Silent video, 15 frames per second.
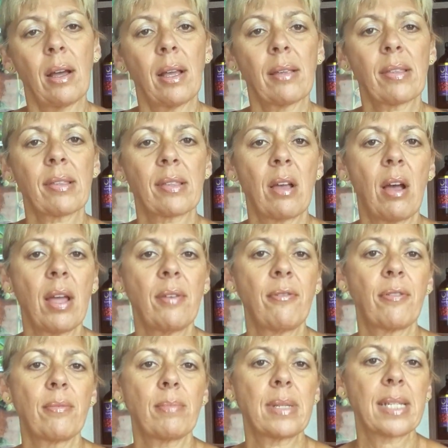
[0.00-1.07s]
aside
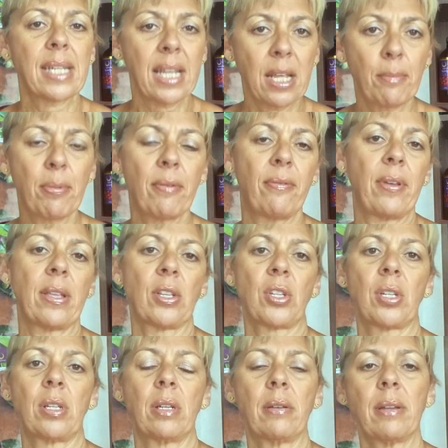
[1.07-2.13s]
from tick
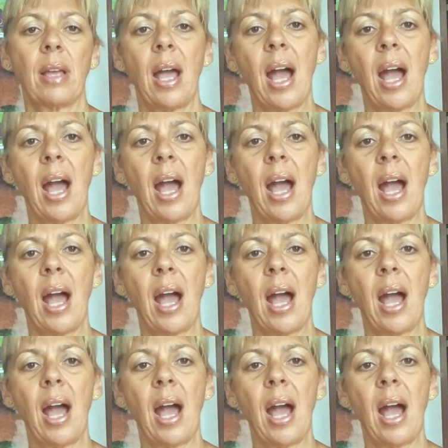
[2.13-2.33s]
prevention,